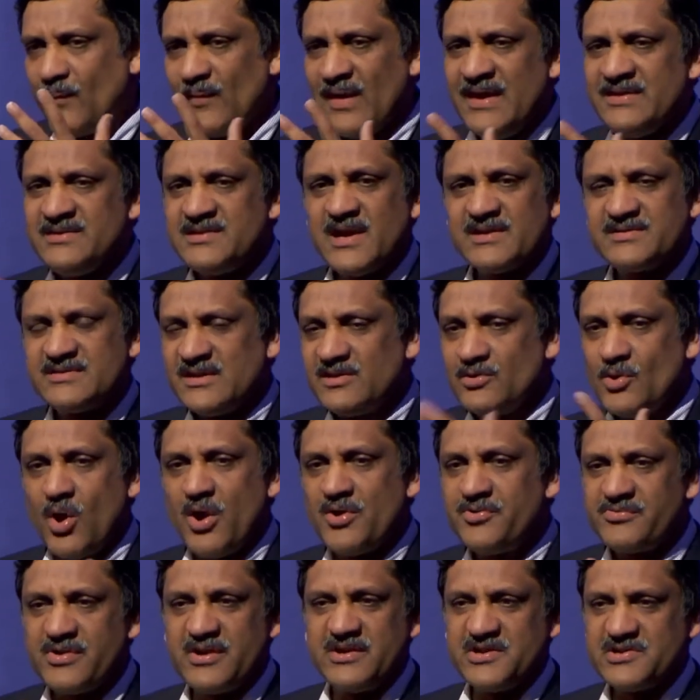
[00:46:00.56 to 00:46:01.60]
and judging
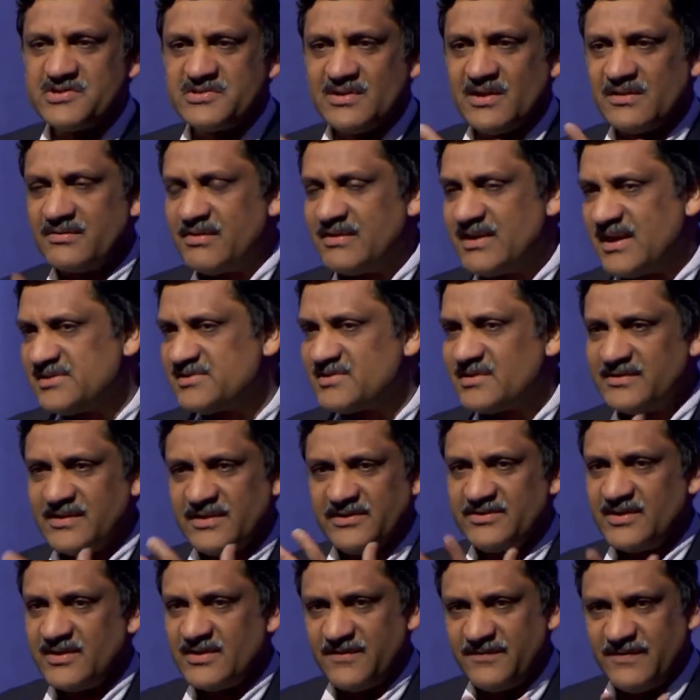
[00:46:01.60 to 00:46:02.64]
non-traditional credentials
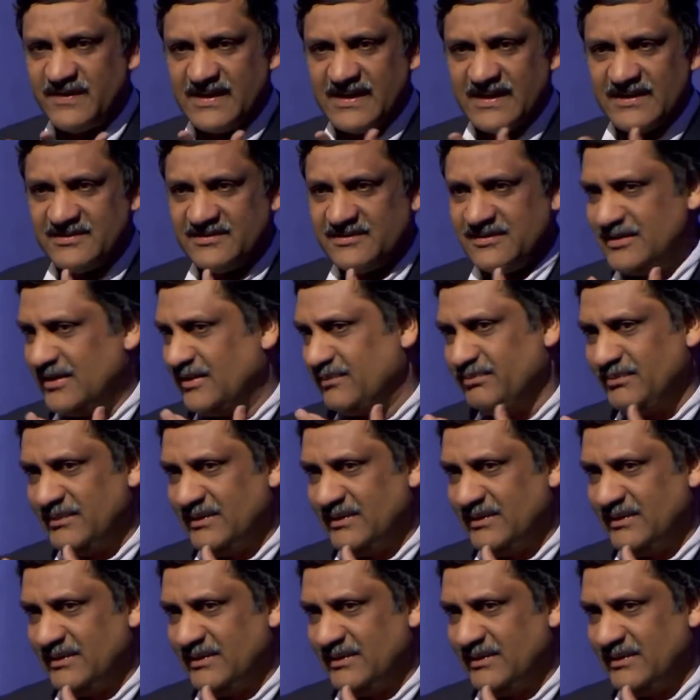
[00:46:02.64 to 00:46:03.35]
and certificates. Now,